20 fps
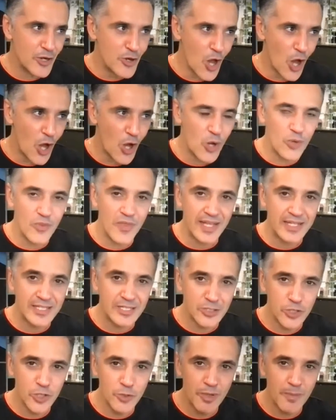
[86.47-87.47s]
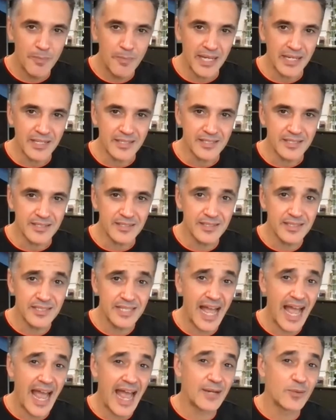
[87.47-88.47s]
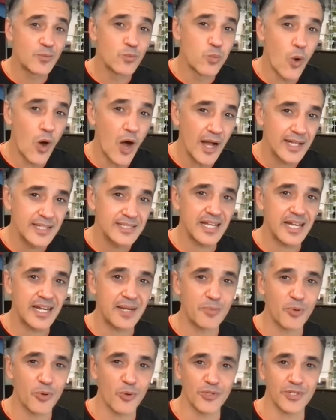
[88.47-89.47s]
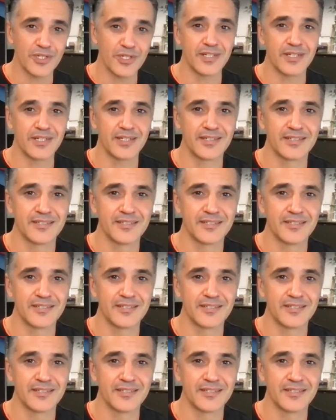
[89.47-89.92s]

know their super balances and why is that important?